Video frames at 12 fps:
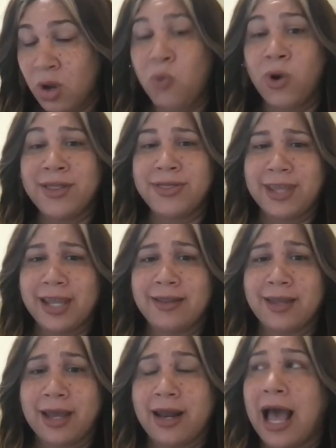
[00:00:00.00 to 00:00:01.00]
One thing
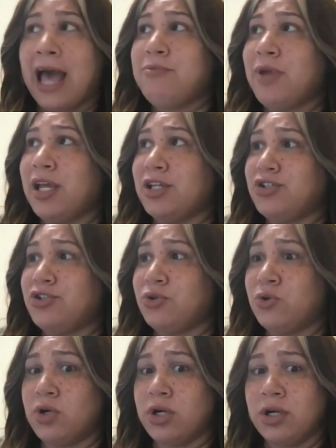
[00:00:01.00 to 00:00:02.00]
that I made
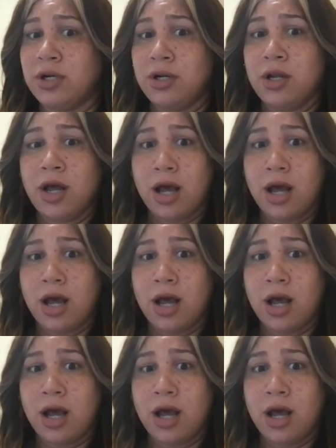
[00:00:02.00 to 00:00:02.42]
sure